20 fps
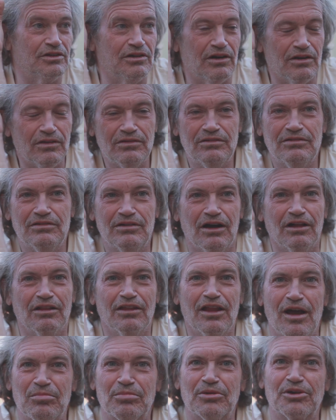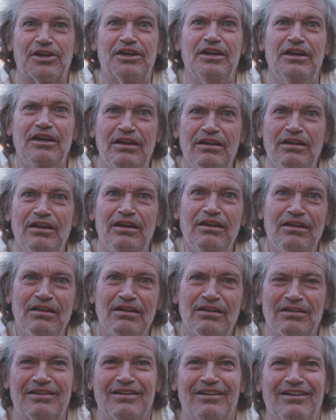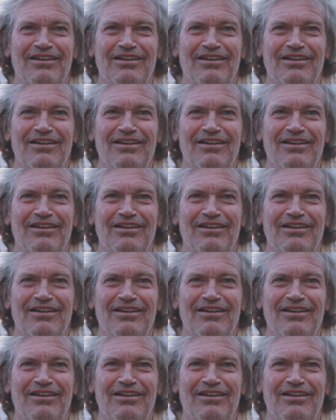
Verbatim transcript: you know, a Lamborghini. You